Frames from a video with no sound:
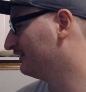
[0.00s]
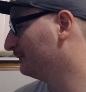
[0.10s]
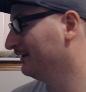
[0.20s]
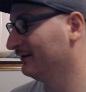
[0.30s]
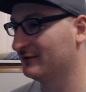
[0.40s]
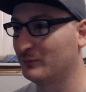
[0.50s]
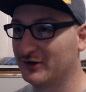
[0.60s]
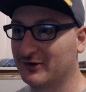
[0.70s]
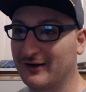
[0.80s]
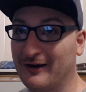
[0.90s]
to be
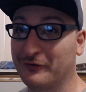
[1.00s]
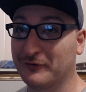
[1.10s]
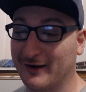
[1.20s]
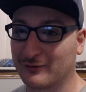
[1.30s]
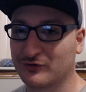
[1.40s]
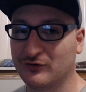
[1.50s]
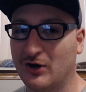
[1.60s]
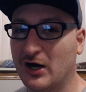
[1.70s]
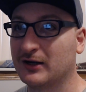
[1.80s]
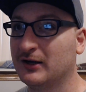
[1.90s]
somewhere around 3 hours
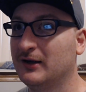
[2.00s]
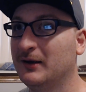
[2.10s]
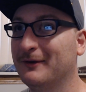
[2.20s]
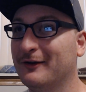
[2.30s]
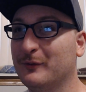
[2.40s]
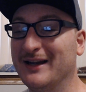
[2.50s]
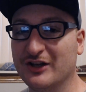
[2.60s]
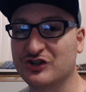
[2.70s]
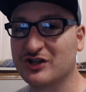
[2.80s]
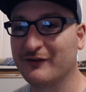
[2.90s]
long because we need
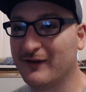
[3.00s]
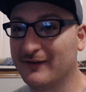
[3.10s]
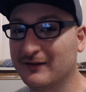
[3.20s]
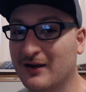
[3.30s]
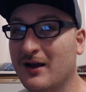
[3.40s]
to shove in